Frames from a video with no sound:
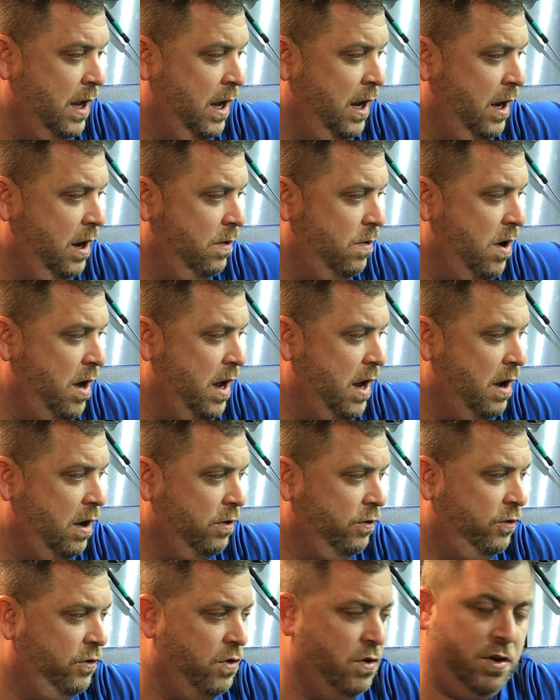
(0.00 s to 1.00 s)
anyway,
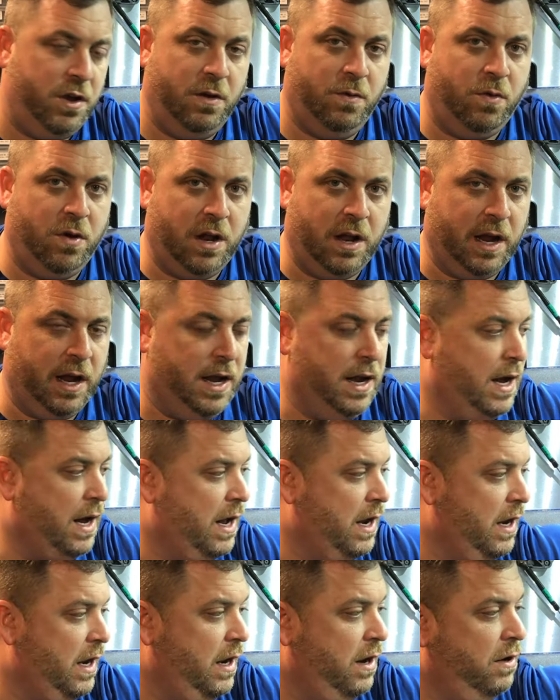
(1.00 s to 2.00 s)
I'll show you what I
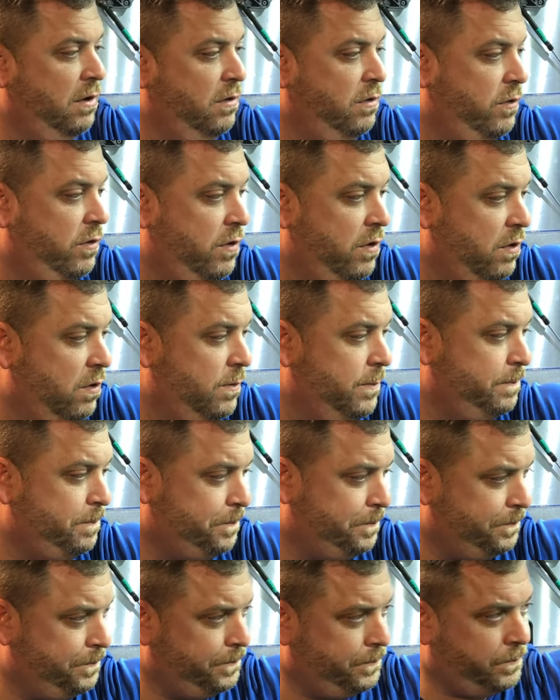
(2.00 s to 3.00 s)
got here. So,
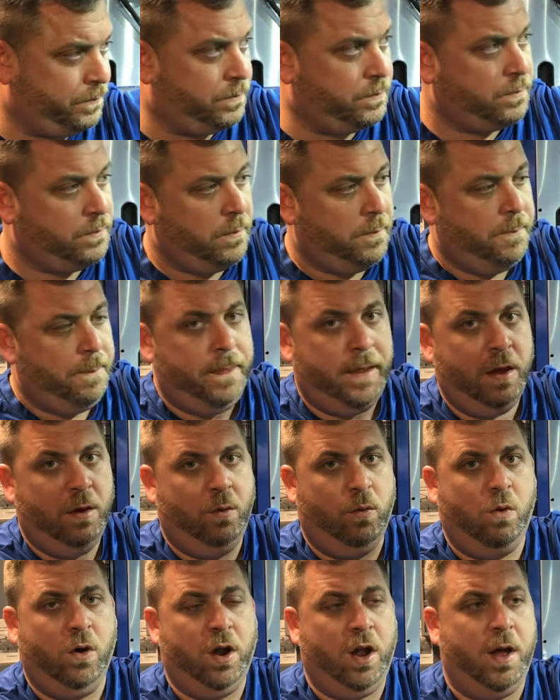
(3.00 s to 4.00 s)

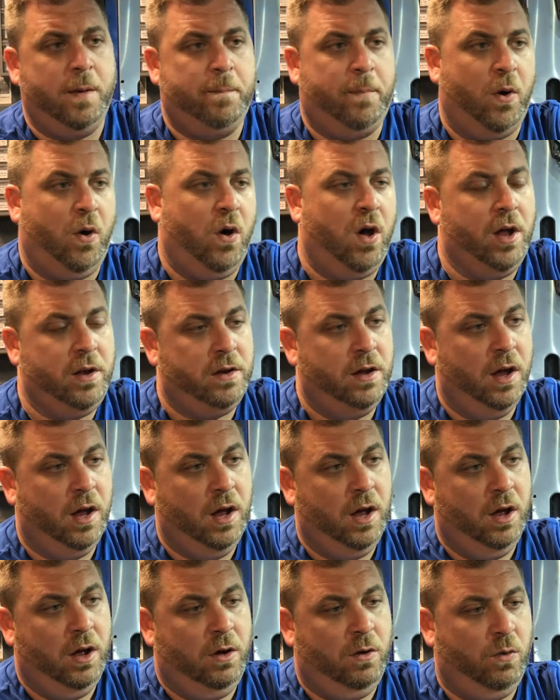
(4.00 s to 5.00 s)
what I bought
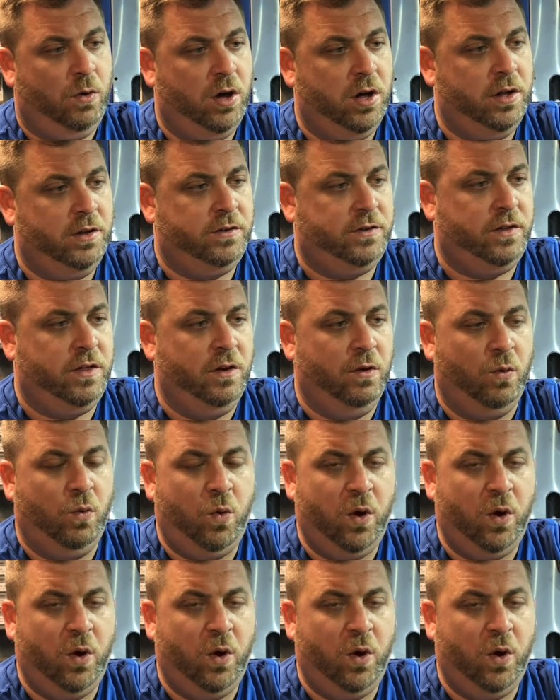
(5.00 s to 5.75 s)
was the